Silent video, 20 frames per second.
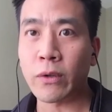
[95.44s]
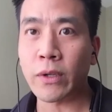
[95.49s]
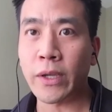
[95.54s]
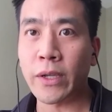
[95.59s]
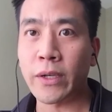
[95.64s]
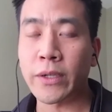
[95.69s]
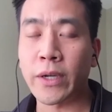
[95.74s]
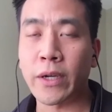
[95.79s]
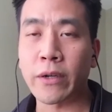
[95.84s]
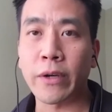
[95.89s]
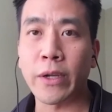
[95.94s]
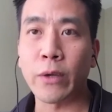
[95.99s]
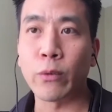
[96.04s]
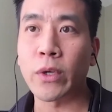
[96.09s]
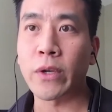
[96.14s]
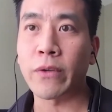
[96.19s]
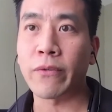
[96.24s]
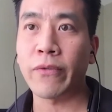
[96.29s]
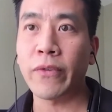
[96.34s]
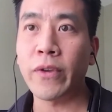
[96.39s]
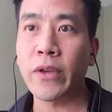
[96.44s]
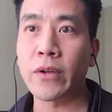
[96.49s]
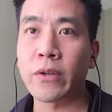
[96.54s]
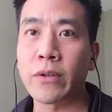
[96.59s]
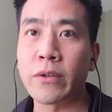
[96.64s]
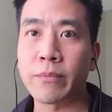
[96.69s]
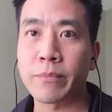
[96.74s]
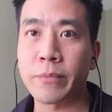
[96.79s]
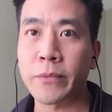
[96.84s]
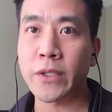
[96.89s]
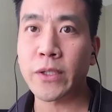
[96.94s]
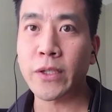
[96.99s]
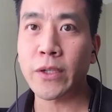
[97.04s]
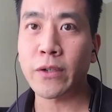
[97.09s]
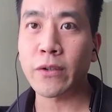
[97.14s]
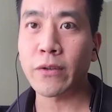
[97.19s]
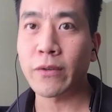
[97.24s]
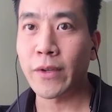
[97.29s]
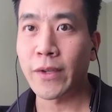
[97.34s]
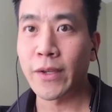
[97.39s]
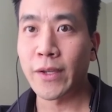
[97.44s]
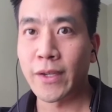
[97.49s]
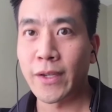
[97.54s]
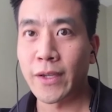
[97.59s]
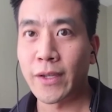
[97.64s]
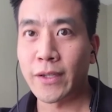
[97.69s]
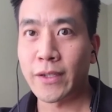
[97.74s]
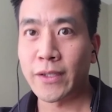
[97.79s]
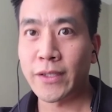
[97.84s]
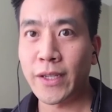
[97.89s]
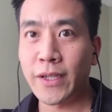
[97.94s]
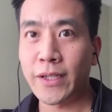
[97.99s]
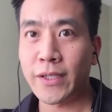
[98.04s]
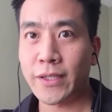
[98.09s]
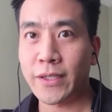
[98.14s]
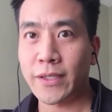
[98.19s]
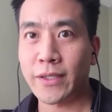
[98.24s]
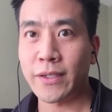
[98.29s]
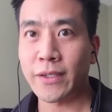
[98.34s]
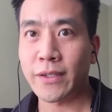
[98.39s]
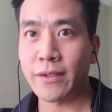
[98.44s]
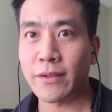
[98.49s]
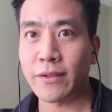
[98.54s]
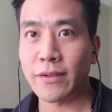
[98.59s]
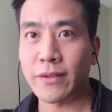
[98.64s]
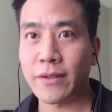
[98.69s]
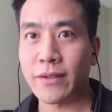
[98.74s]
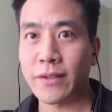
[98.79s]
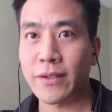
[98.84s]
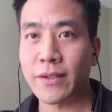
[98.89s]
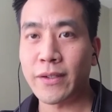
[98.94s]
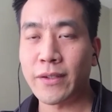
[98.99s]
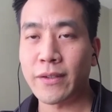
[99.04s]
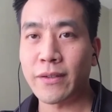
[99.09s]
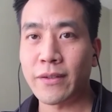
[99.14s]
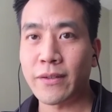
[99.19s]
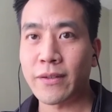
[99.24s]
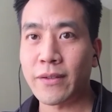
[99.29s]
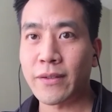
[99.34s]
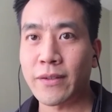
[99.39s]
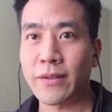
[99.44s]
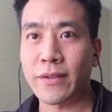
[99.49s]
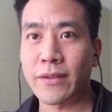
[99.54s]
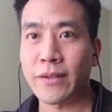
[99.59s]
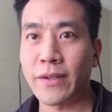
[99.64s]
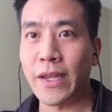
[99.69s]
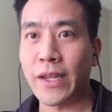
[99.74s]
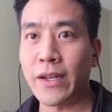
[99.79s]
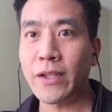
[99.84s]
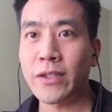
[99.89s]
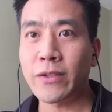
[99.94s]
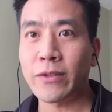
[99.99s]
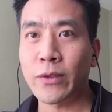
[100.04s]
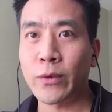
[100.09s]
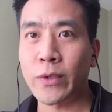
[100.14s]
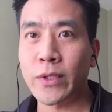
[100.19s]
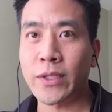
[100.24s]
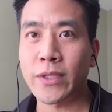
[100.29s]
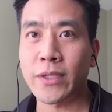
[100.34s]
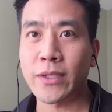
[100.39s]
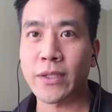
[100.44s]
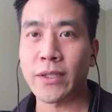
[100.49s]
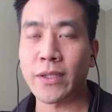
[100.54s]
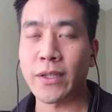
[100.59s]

a doctor in what field. So since dentistry was